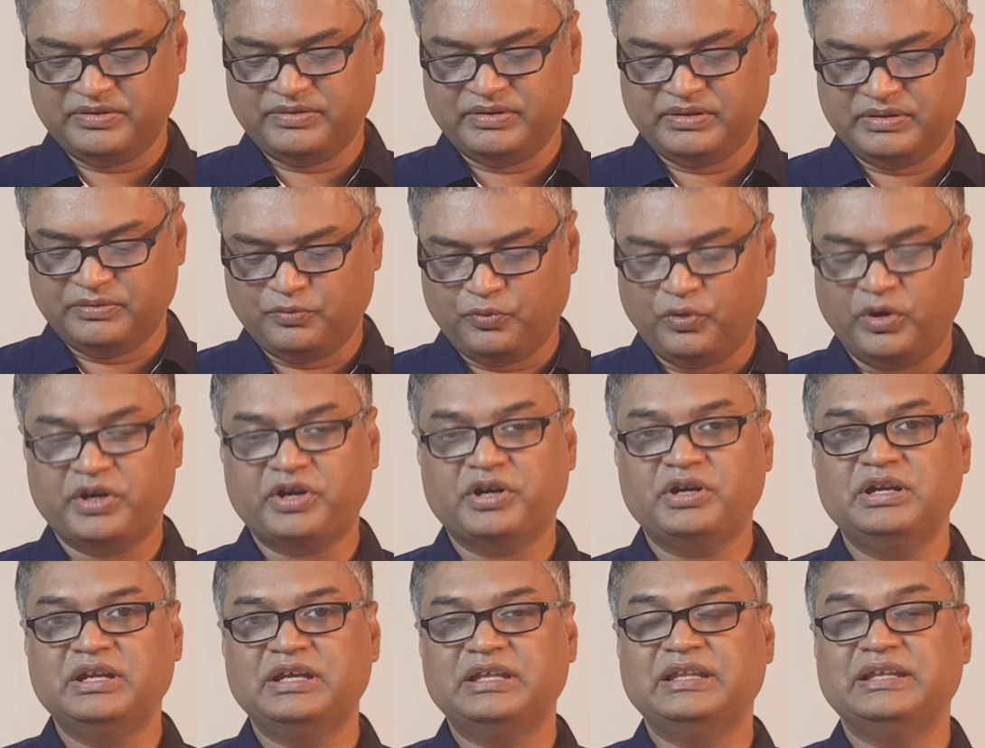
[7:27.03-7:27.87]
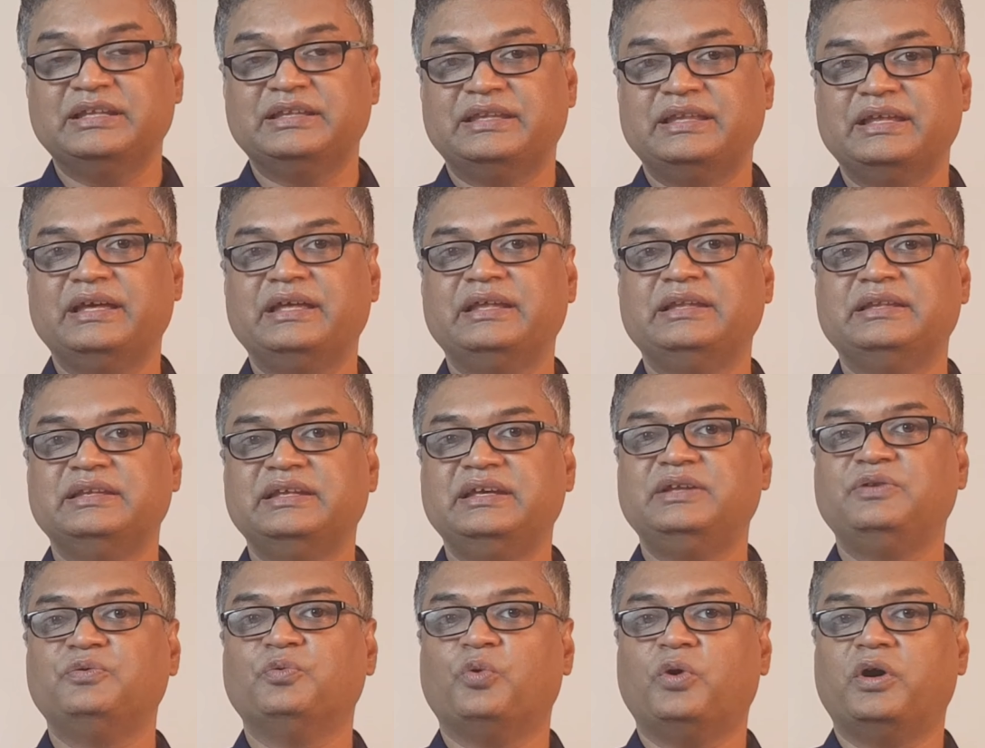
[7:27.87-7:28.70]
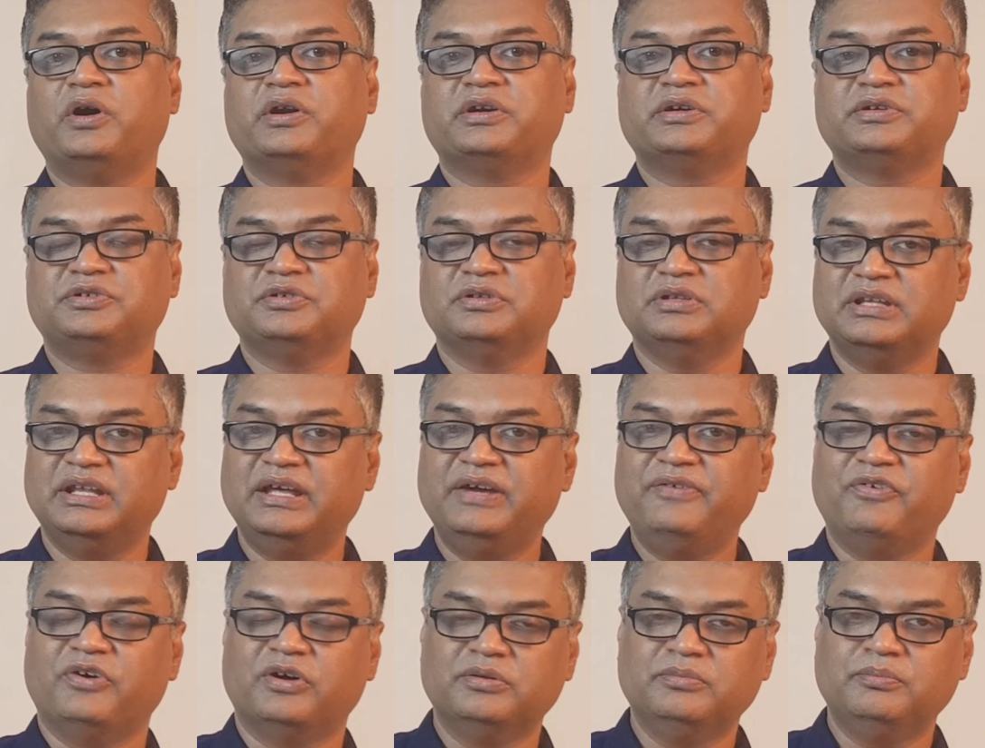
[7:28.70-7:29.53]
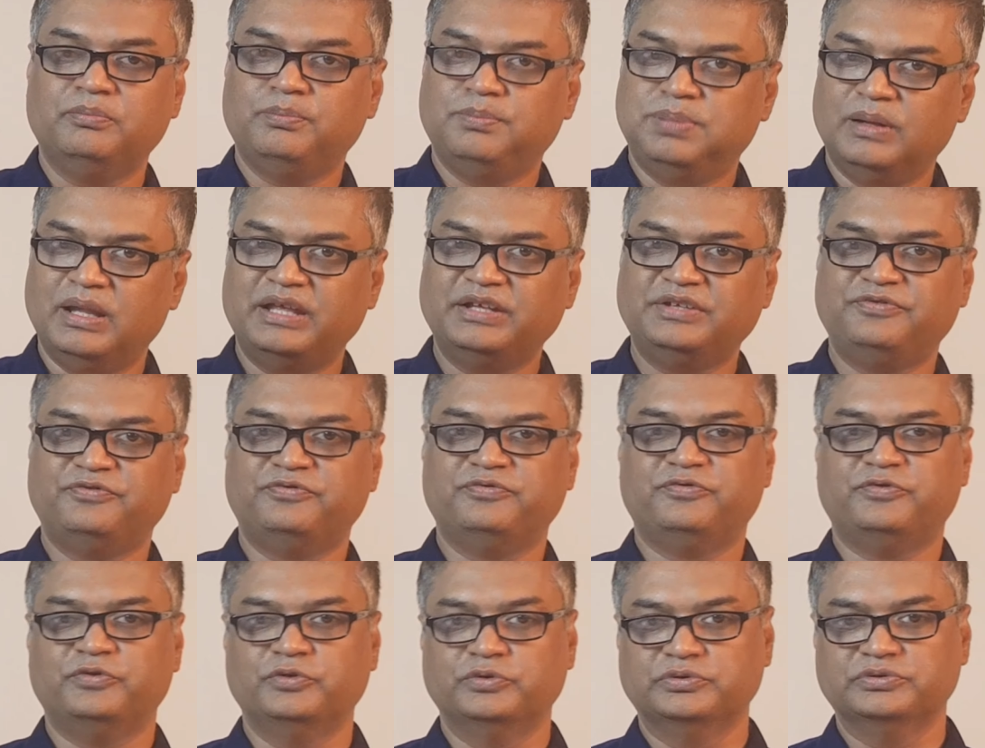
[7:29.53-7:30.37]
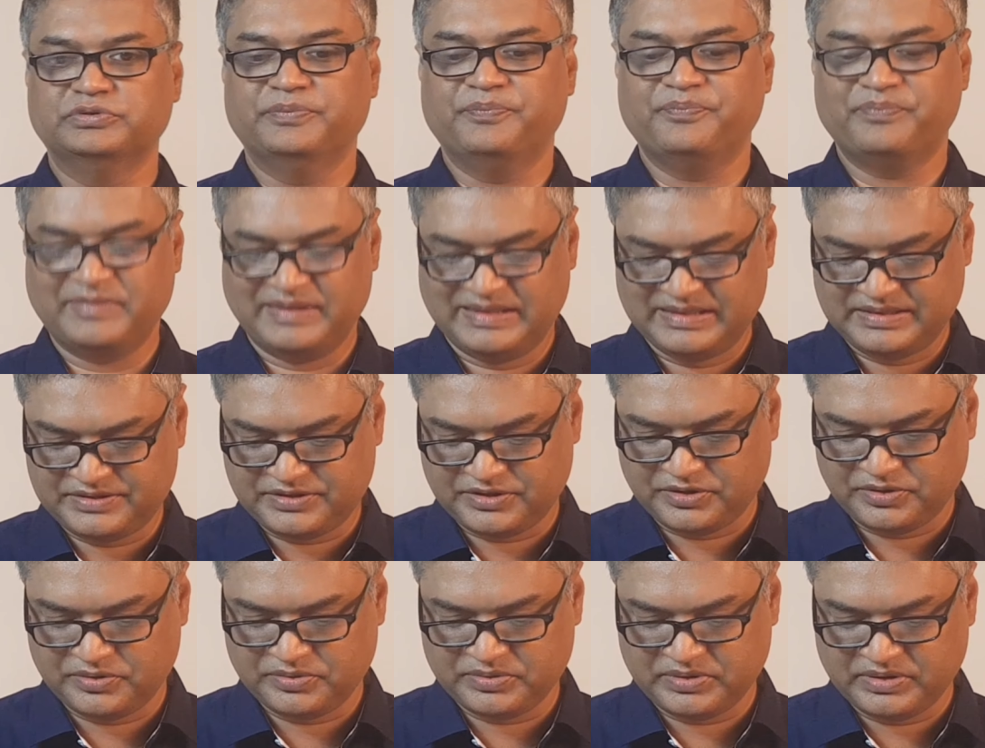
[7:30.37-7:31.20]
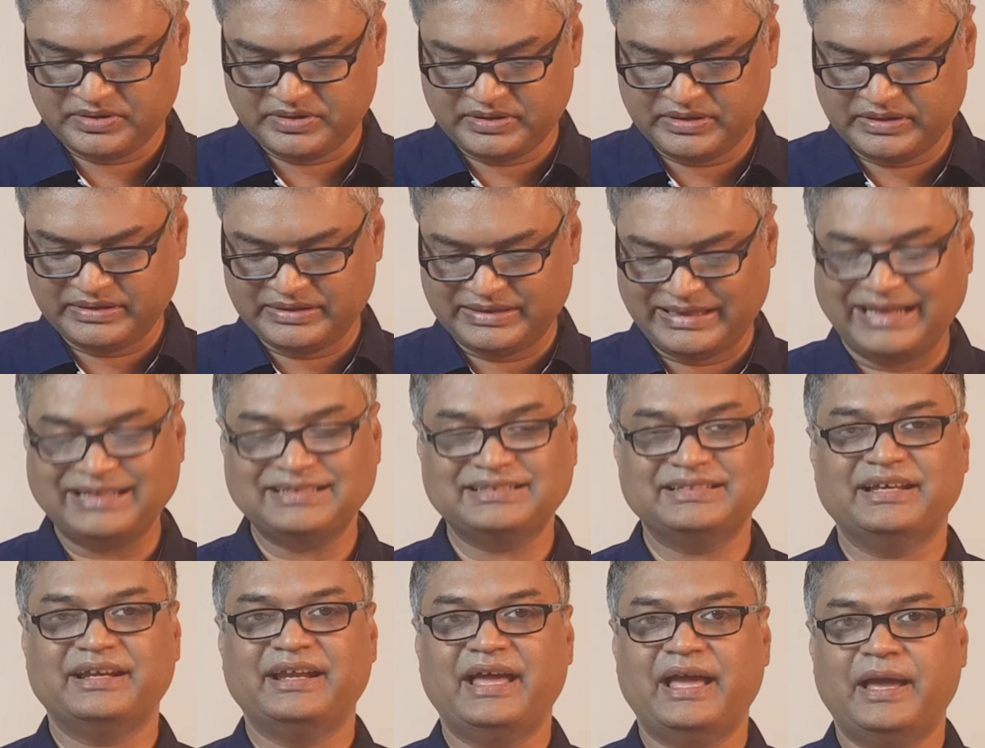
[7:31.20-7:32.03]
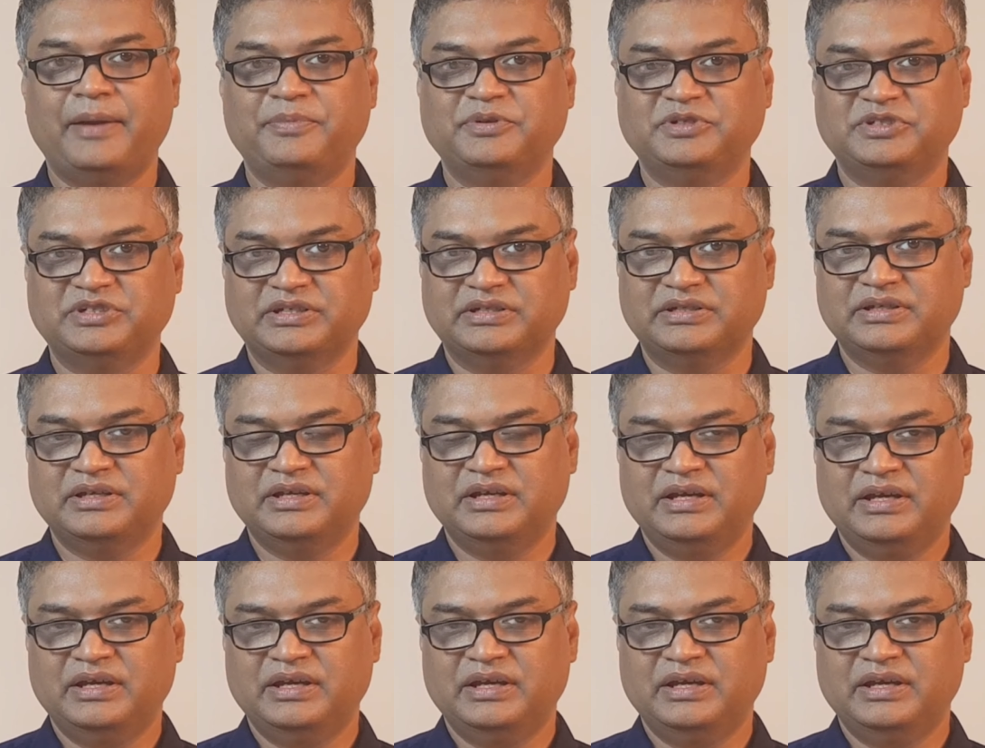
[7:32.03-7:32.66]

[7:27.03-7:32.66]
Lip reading: water lily, they need water to live on plus food. So that's their habitat.